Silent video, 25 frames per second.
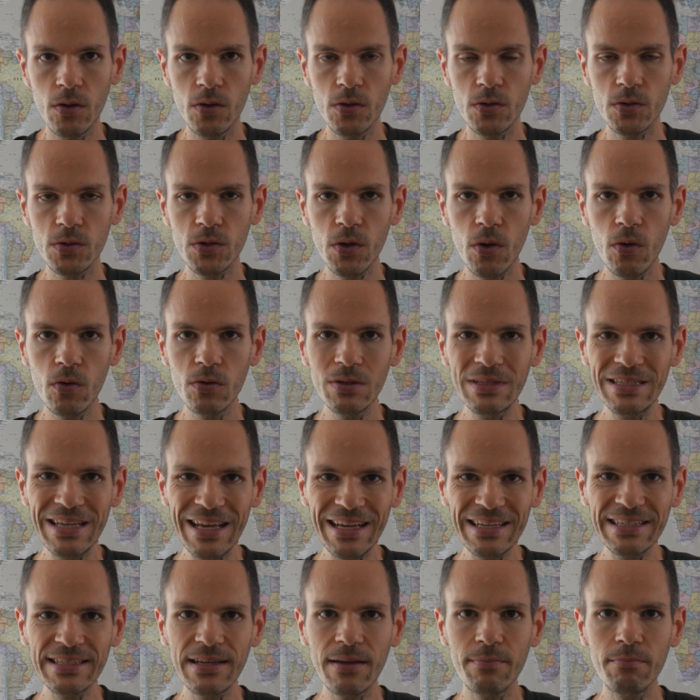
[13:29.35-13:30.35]
So
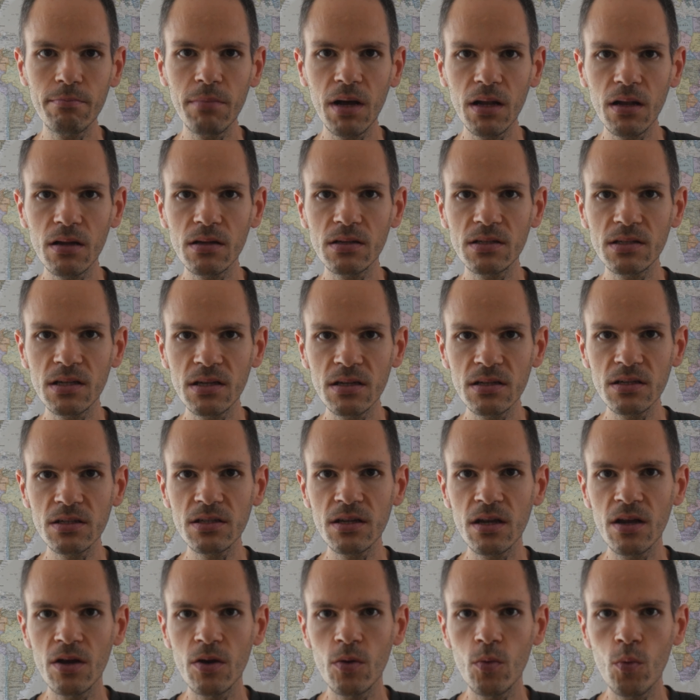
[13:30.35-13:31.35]
checks and balances
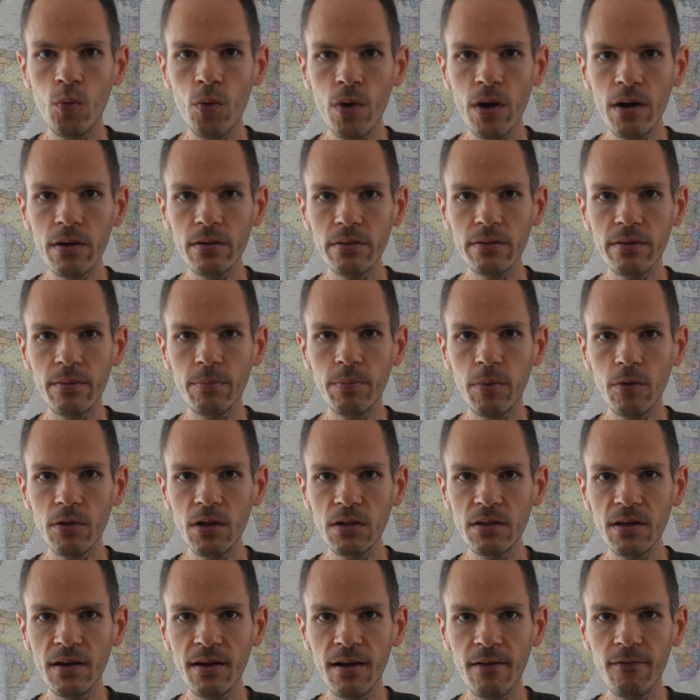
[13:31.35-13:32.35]
were the
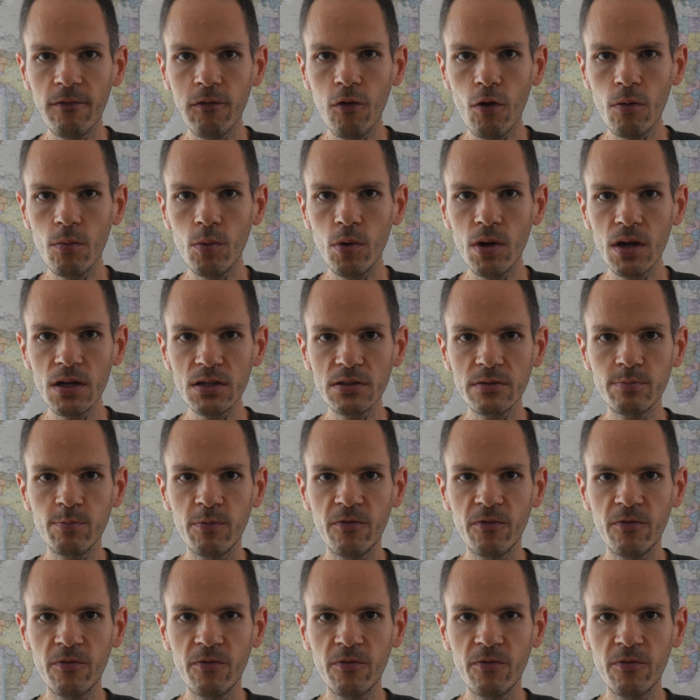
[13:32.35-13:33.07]
political formulas